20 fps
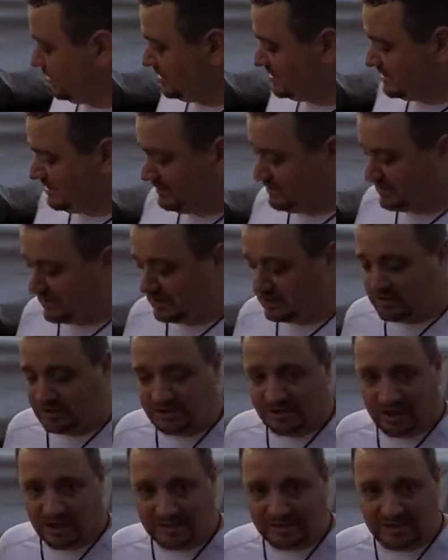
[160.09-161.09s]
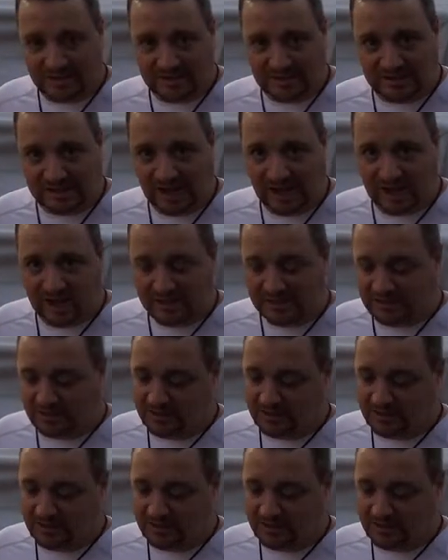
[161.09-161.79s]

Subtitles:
it seems like there's lots of these guys.